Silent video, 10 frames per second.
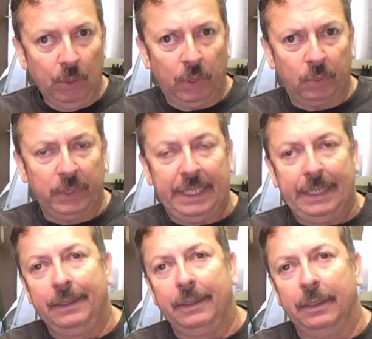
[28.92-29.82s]
When
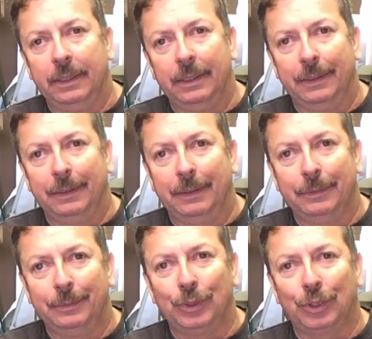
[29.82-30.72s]
we
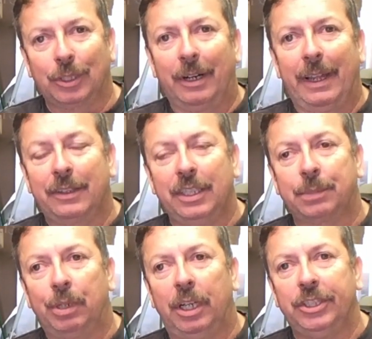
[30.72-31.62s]
start out this
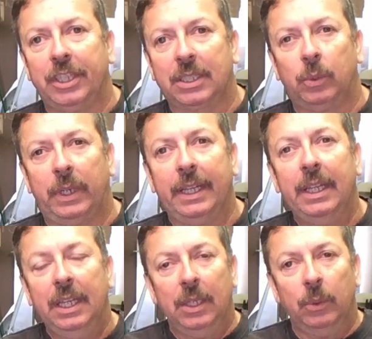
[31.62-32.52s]
project, why
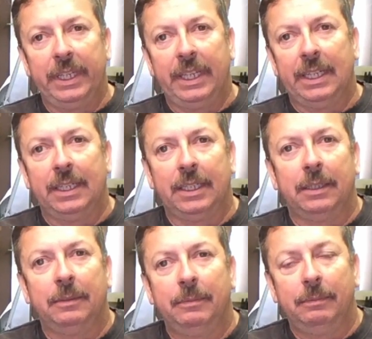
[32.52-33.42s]
we get in
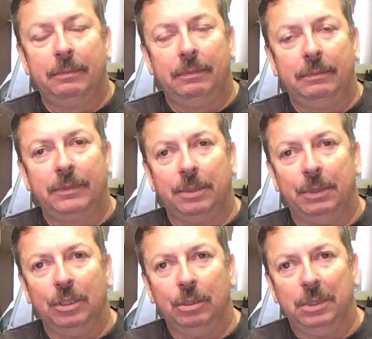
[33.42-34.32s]
a, some
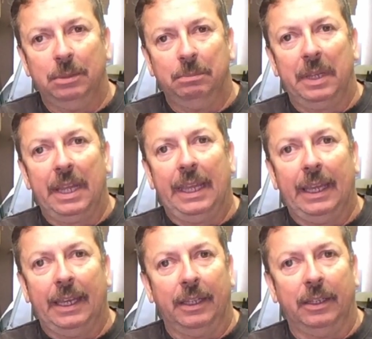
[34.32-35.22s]
aluminum
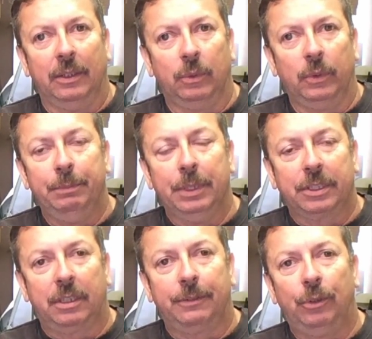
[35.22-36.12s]
and we
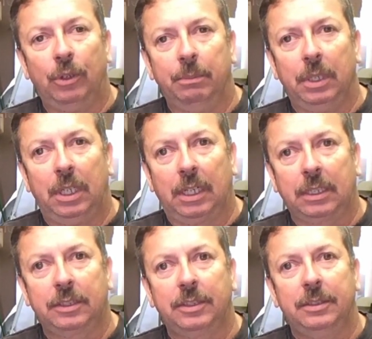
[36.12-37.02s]
built our form
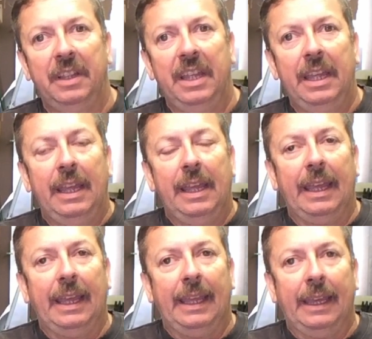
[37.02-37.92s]
blocks,
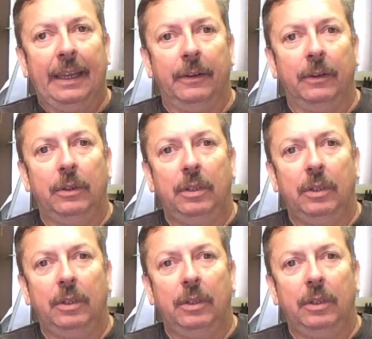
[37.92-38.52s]
and